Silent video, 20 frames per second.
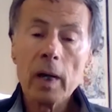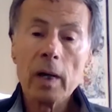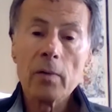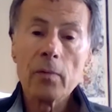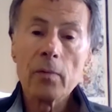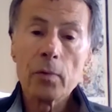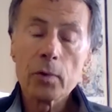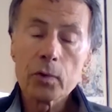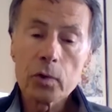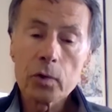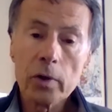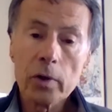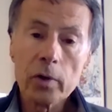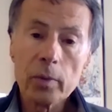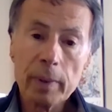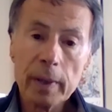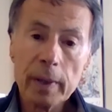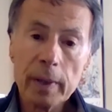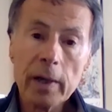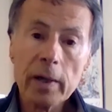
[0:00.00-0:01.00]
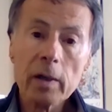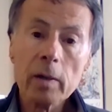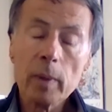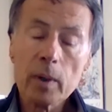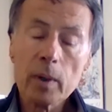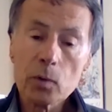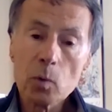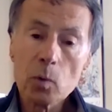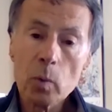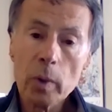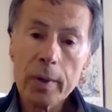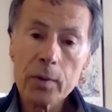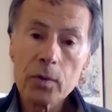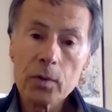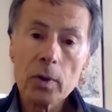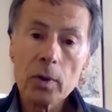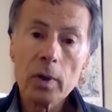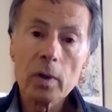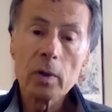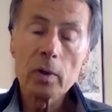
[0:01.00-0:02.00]
for sarcopenia, muscle
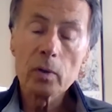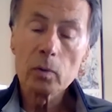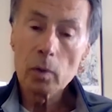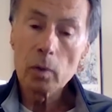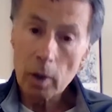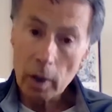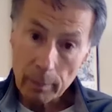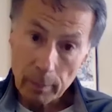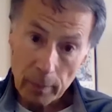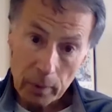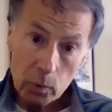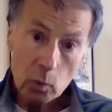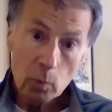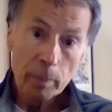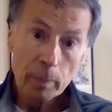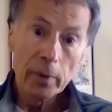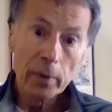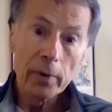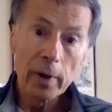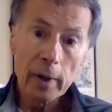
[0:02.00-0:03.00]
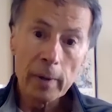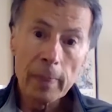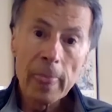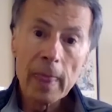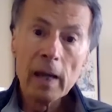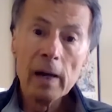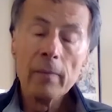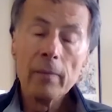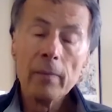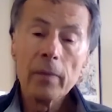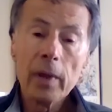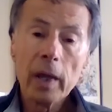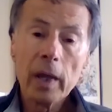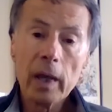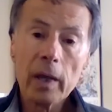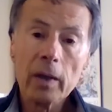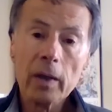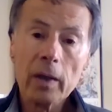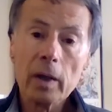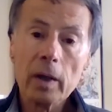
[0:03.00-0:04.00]
wasting and muscle building,
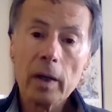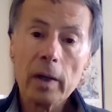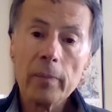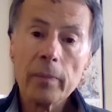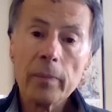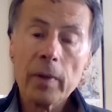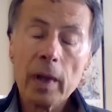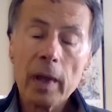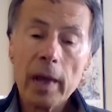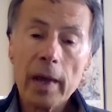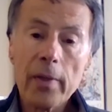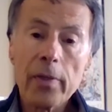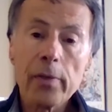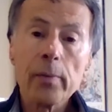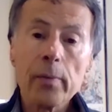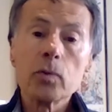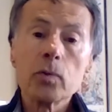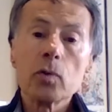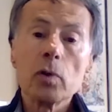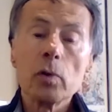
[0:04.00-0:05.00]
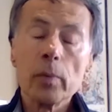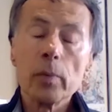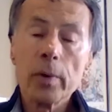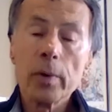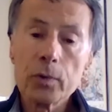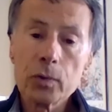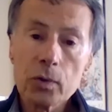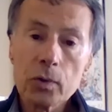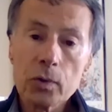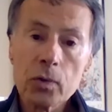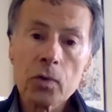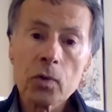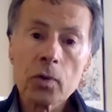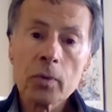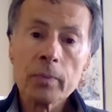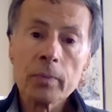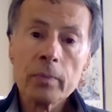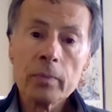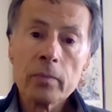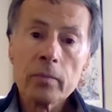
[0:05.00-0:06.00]
and atherosclerosis.
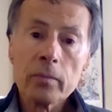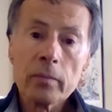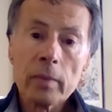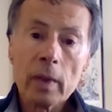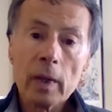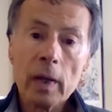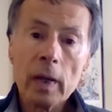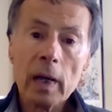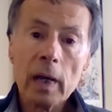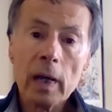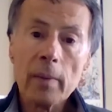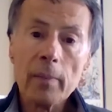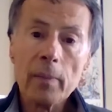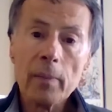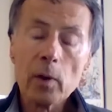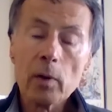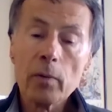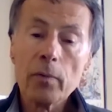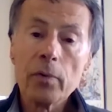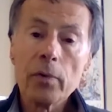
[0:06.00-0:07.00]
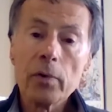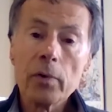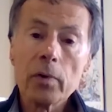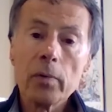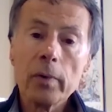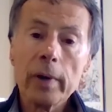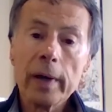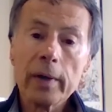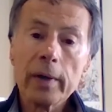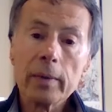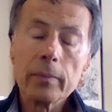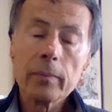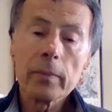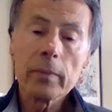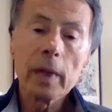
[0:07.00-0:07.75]
I'm looking for a grant